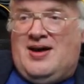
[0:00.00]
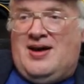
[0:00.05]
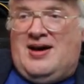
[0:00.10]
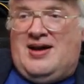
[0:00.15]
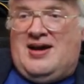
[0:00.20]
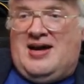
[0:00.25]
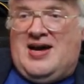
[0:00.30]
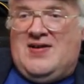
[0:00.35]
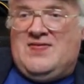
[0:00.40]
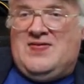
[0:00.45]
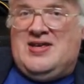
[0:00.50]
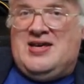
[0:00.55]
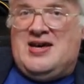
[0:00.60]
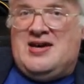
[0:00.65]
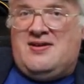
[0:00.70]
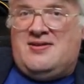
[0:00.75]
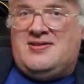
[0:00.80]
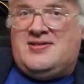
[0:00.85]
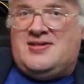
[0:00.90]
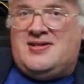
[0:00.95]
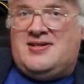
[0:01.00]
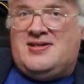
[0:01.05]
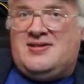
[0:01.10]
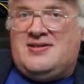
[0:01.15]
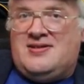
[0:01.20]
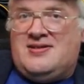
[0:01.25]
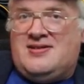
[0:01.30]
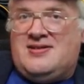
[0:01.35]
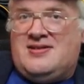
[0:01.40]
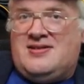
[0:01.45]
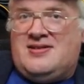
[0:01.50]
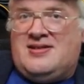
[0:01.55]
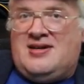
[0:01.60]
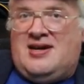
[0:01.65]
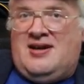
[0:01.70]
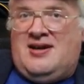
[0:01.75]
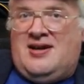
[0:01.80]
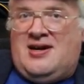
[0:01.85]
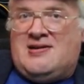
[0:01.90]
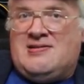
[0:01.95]
and have the energy
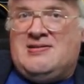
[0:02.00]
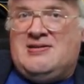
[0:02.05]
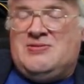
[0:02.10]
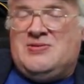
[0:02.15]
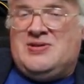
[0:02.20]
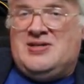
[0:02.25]
that Larry